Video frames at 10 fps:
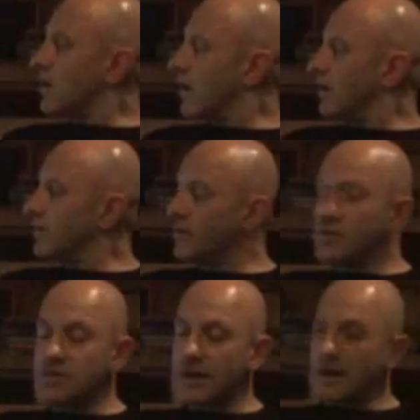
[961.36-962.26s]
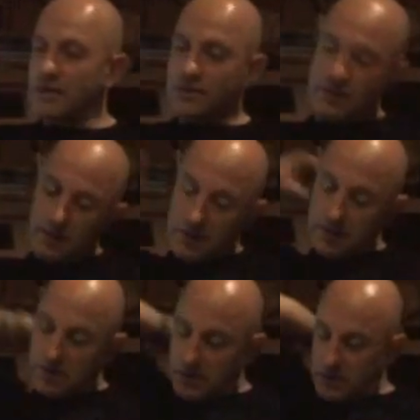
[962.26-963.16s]
going through sounds
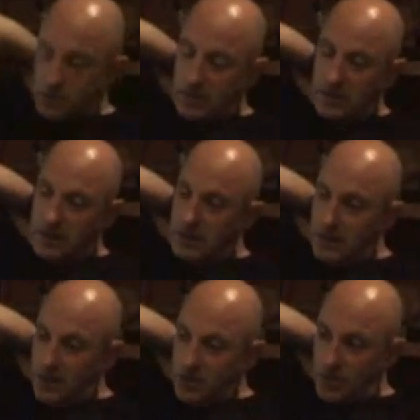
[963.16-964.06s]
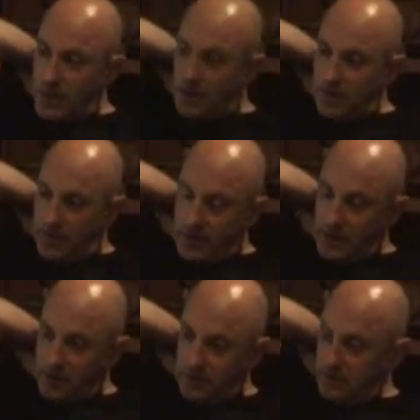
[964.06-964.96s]
and literally tweaking
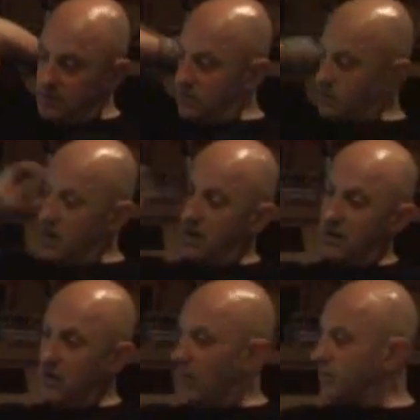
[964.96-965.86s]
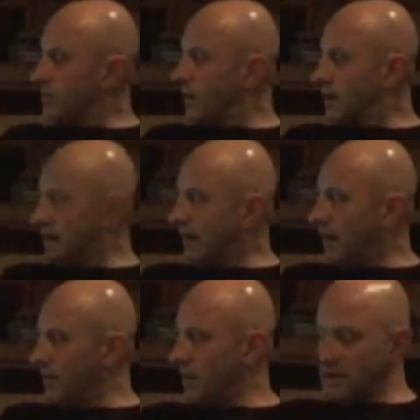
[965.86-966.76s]
things, turning knobs, mucking
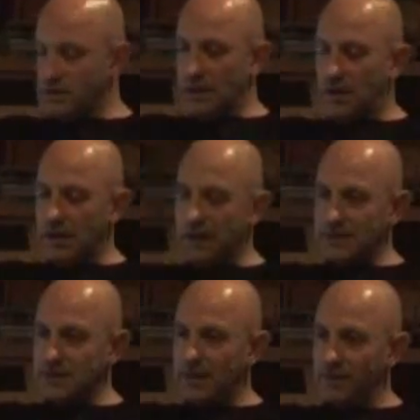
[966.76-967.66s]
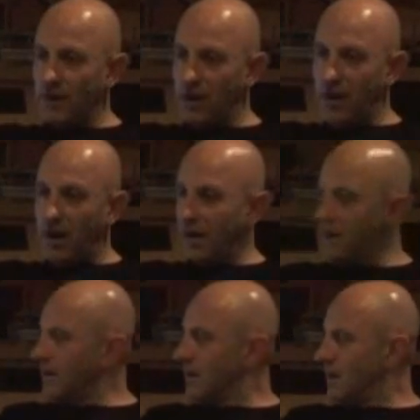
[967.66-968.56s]
around with it until I get a sound that I like.
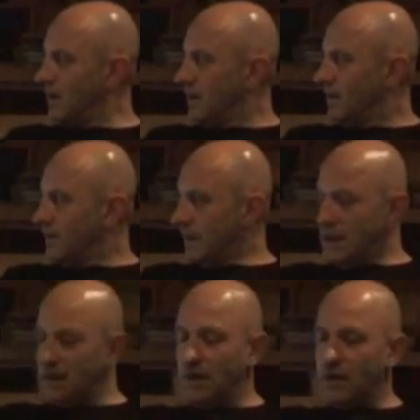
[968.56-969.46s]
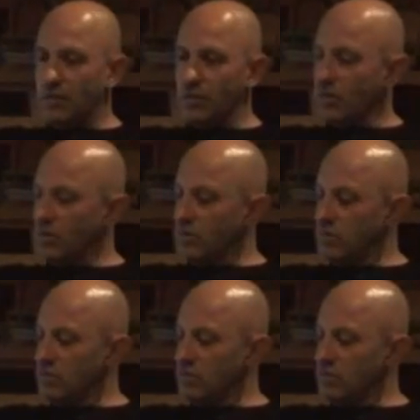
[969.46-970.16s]
Then I will